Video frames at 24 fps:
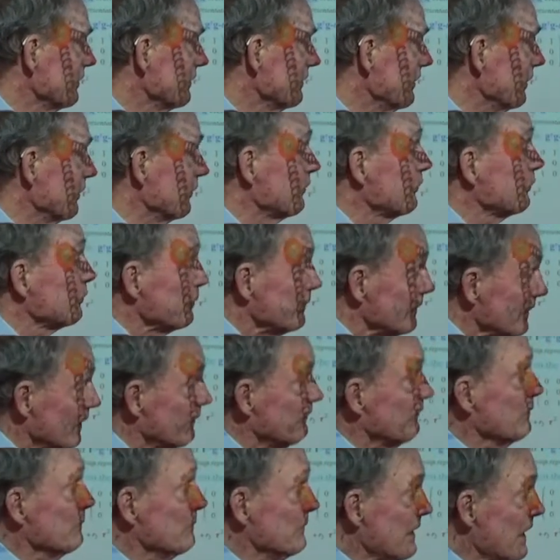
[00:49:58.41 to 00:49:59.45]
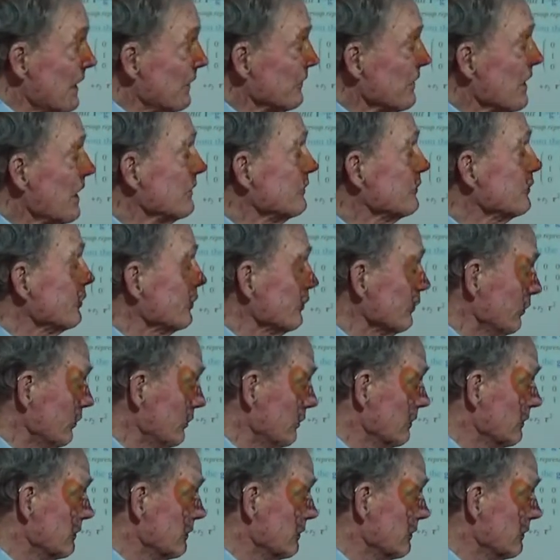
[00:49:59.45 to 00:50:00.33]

There are three of them now, not two.